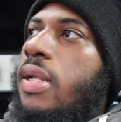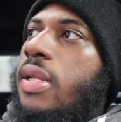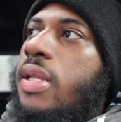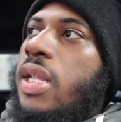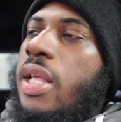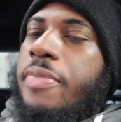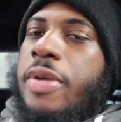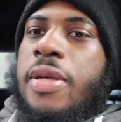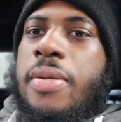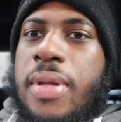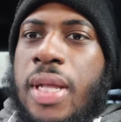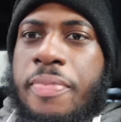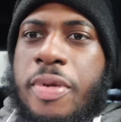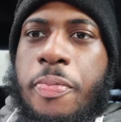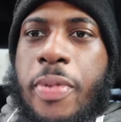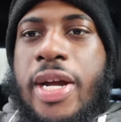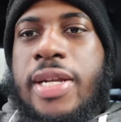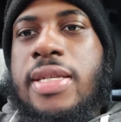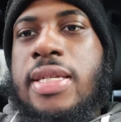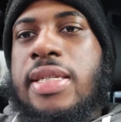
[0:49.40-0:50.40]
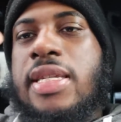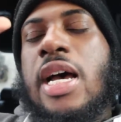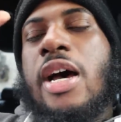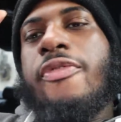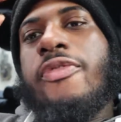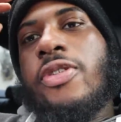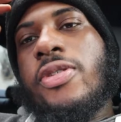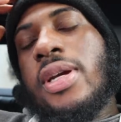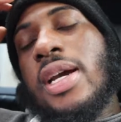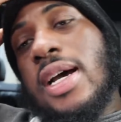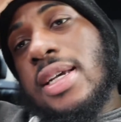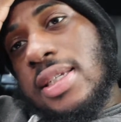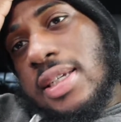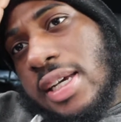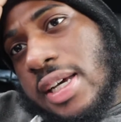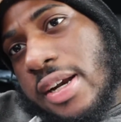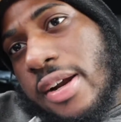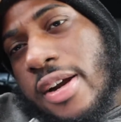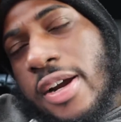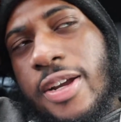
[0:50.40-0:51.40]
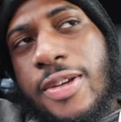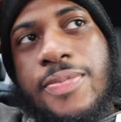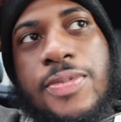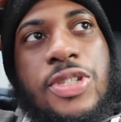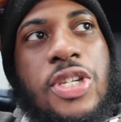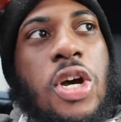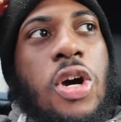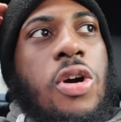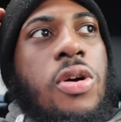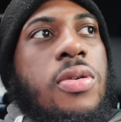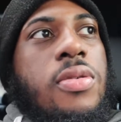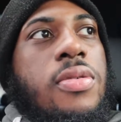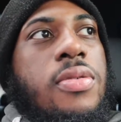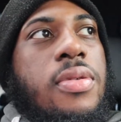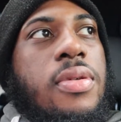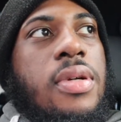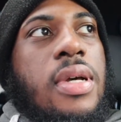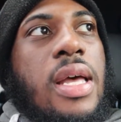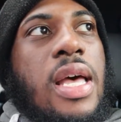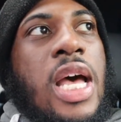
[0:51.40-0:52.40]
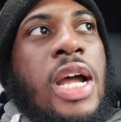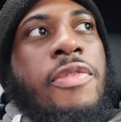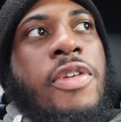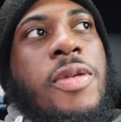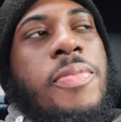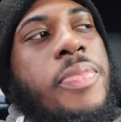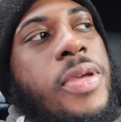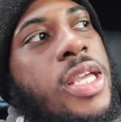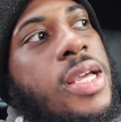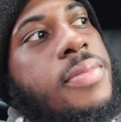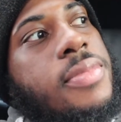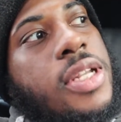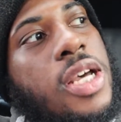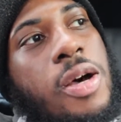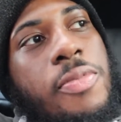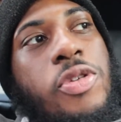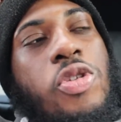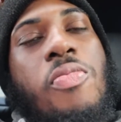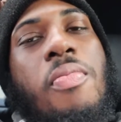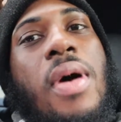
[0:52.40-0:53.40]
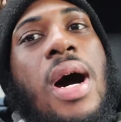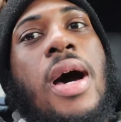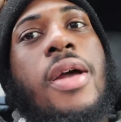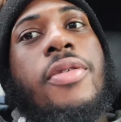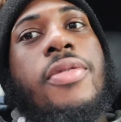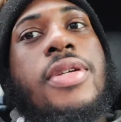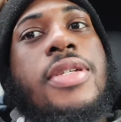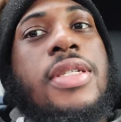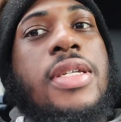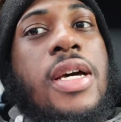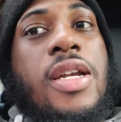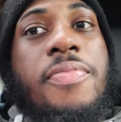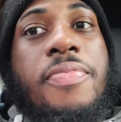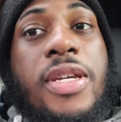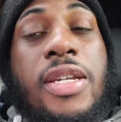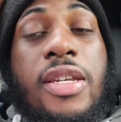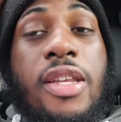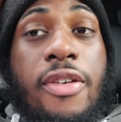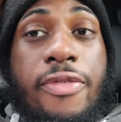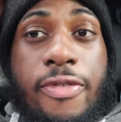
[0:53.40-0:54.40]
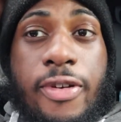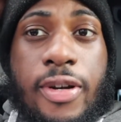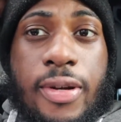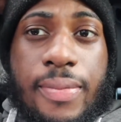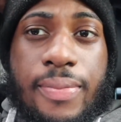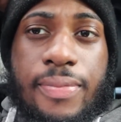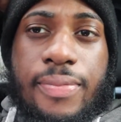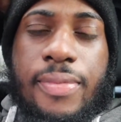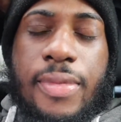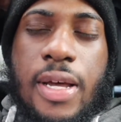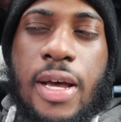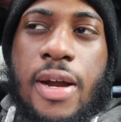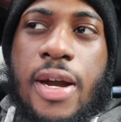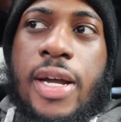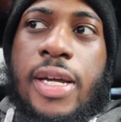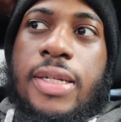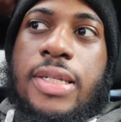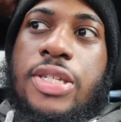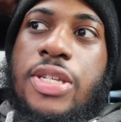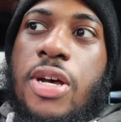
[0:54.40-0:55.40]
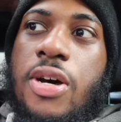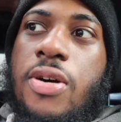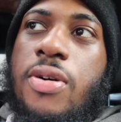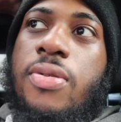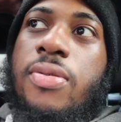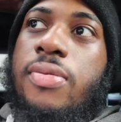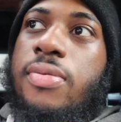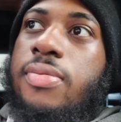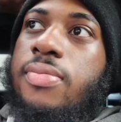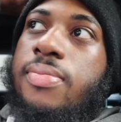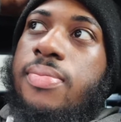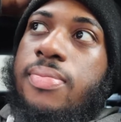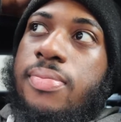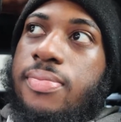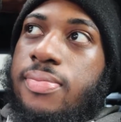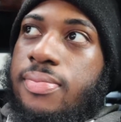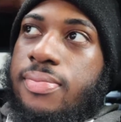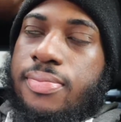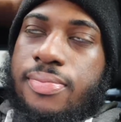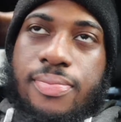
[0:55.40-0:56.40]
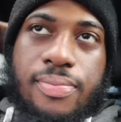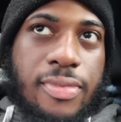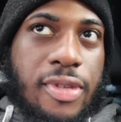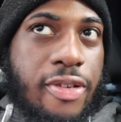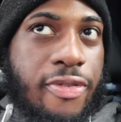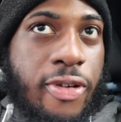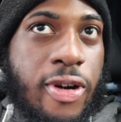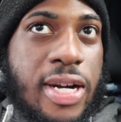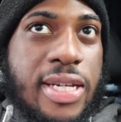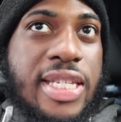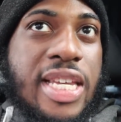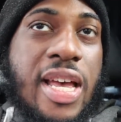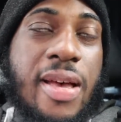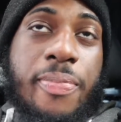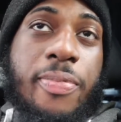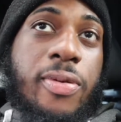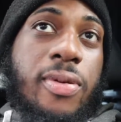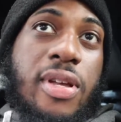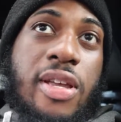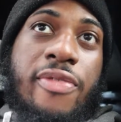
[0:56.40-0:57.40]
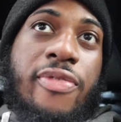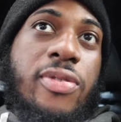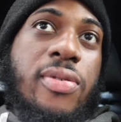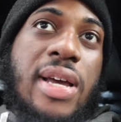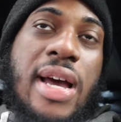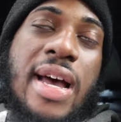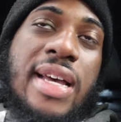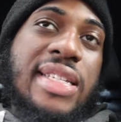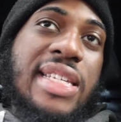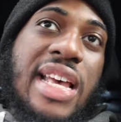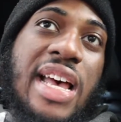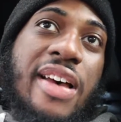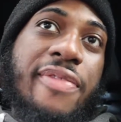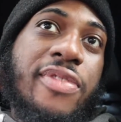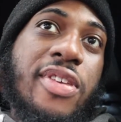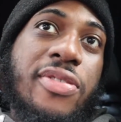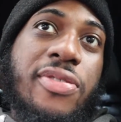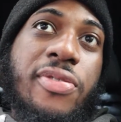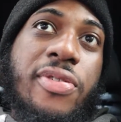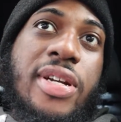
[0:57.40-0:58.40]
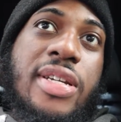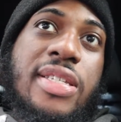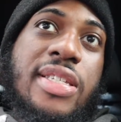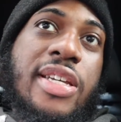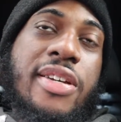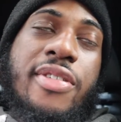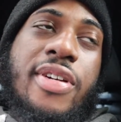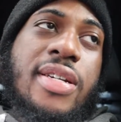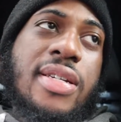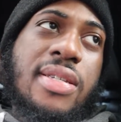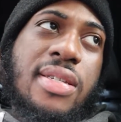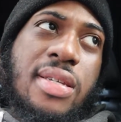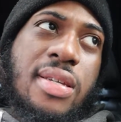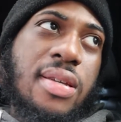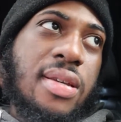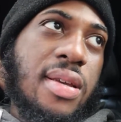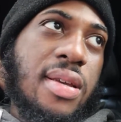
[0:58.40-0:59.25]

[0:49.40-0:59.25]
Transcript: let me break this down for you guys again. All right, so every BMW model is going to be different. All right, so for example, if you guys have the 3 Series,